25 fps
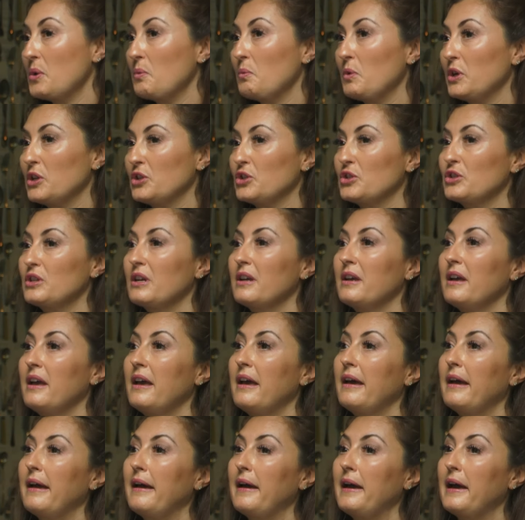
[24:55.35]
which
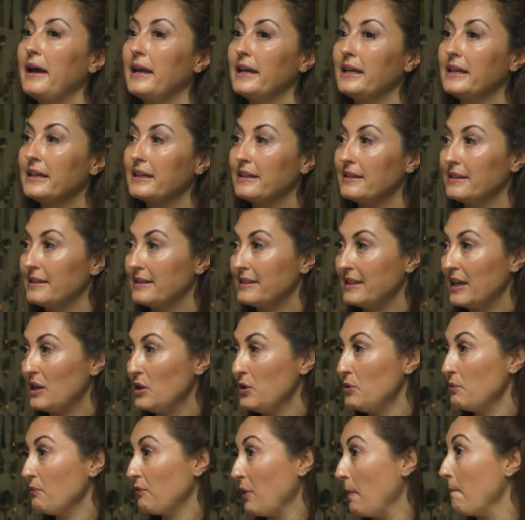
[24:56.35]
I can tell
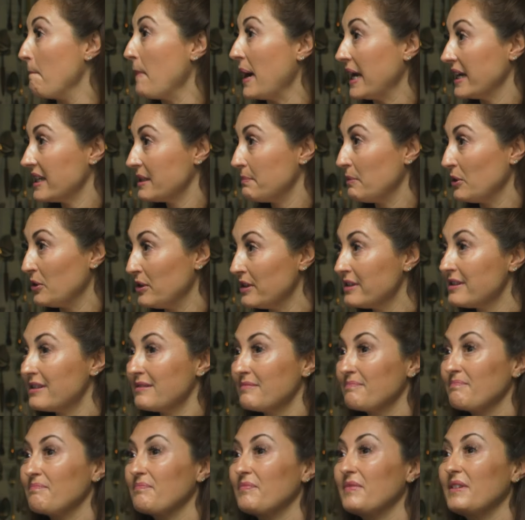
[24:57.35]
you from my experience
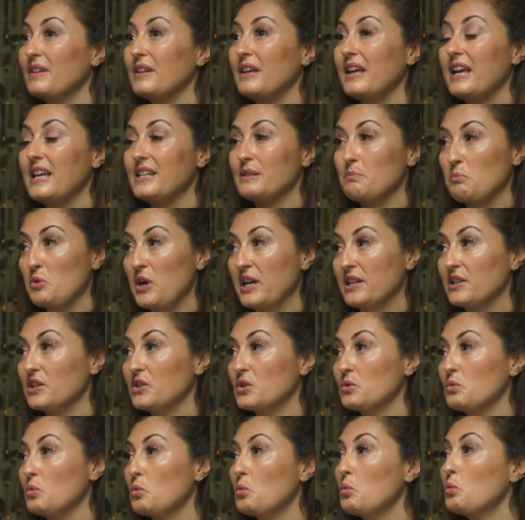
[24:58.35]
as
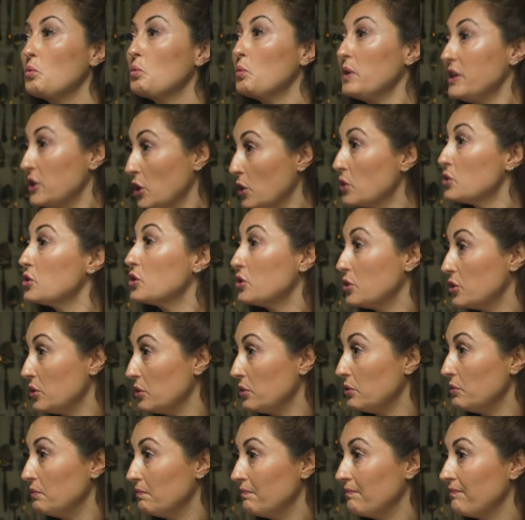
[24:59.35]
practice, we don't do.